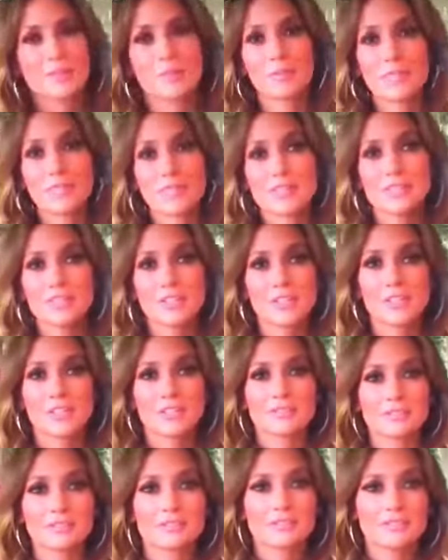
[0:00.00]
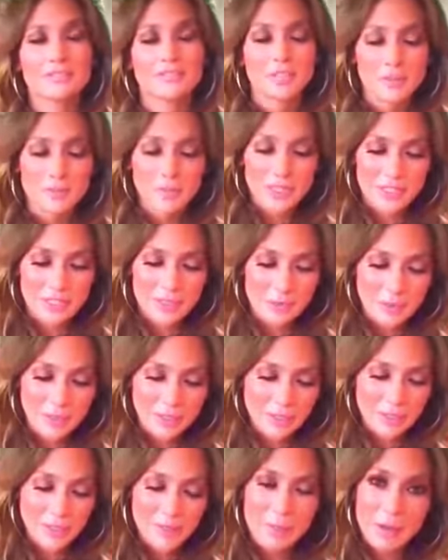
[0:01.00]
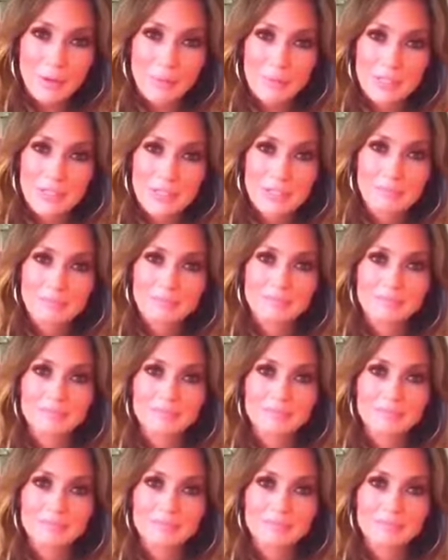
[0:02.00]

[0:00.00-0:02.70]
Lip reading: Look, busy's good. Nobody's complaining about busy.